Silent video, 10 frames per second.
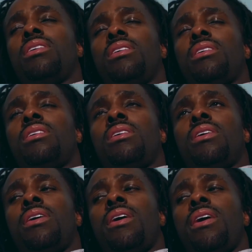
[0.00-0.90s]
Ah,
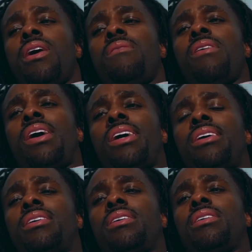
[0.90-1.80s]
all right.
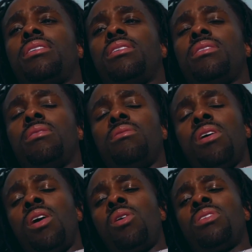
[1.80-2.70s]

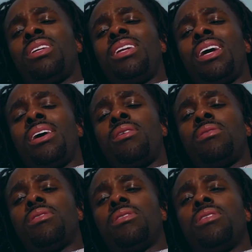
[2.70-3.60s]
Well, hold it
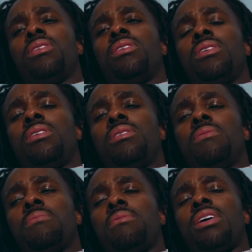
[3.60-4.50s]
down.
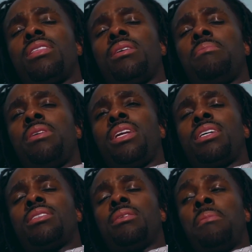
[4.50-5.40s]
Brother be
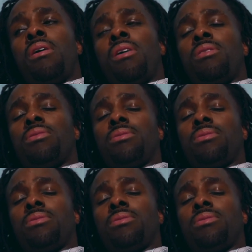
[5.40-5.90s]
there tomorrow.